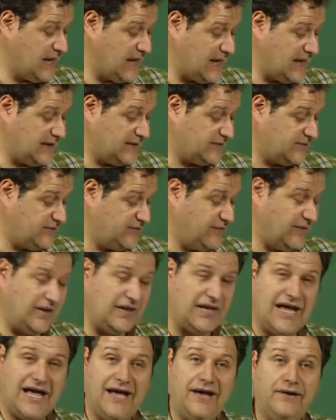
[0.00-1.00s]
and to
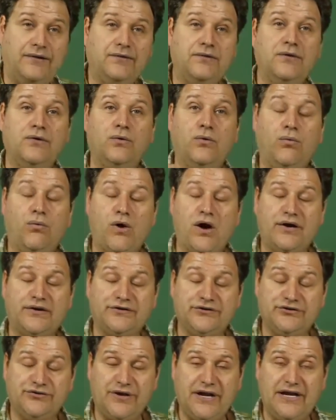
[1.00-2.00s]
allow
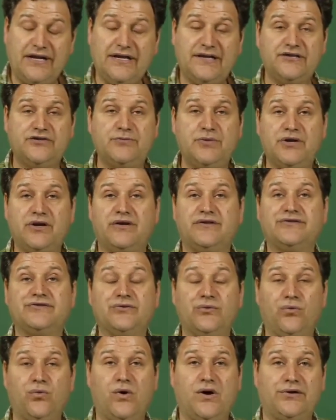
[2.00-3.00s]
water drainage, but
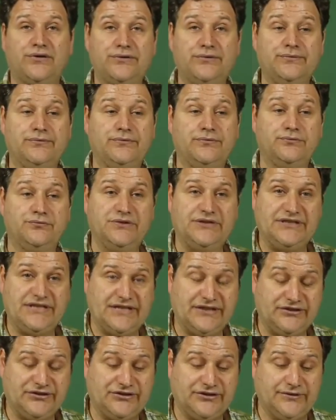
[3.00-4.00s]
also water
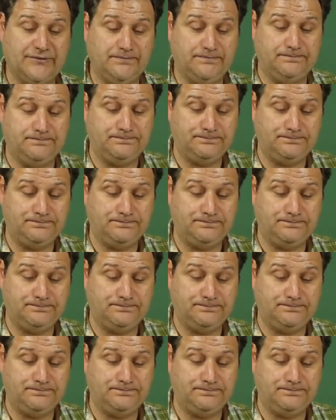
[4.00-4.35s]
retention.